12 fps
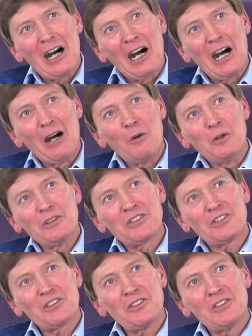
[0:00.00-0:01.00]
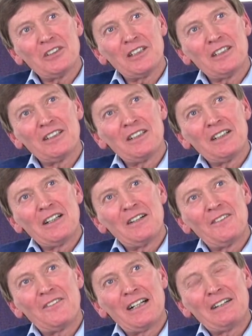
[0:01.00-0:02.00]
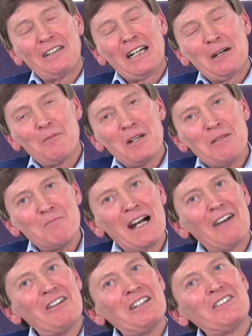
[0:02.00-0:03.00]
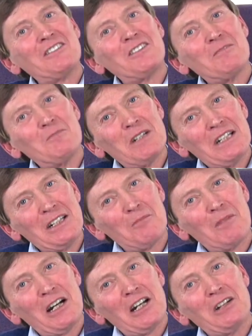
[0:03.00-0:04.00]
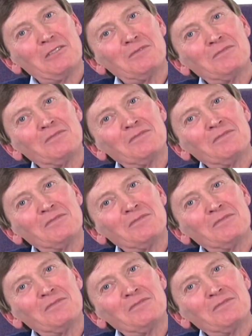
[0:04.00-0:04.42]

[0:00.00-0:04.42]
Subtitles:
I would sooner have found out being married than being on my own.